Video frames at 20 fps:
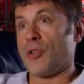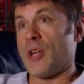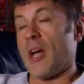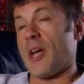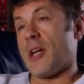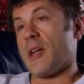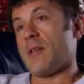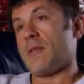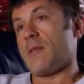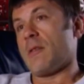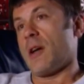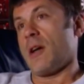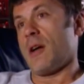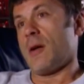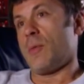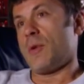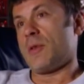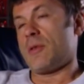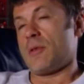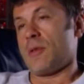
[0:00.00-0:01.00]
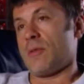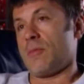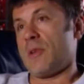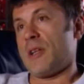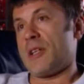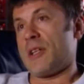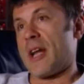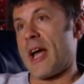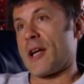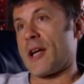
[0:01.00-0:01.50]
in one day,
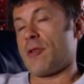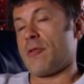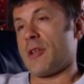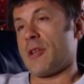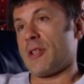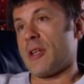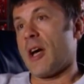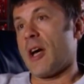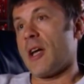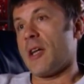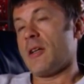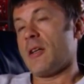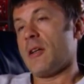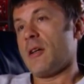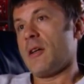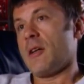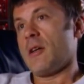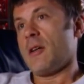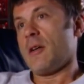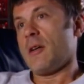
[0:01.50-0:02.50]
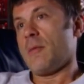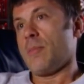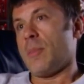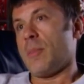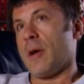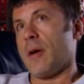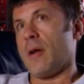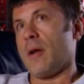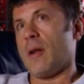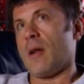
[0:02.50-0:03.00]
which is a really knackering day,
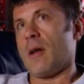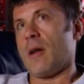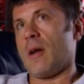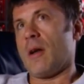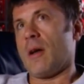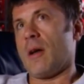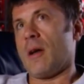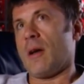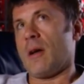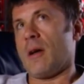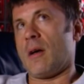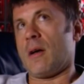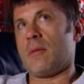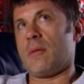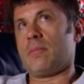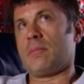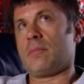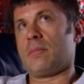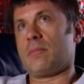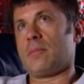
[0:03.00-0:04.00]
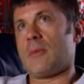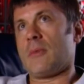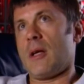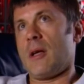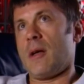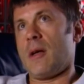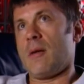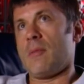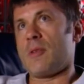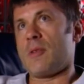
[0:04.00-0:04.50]
but it's
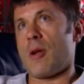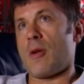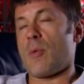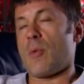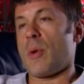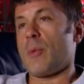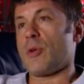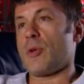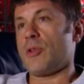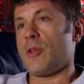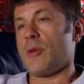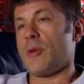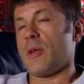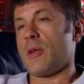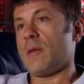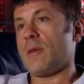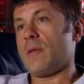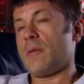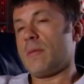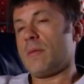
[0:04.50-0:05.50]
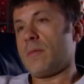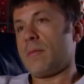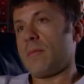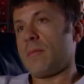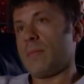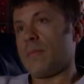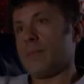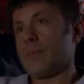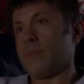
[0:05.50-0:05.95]
the only way we could do it.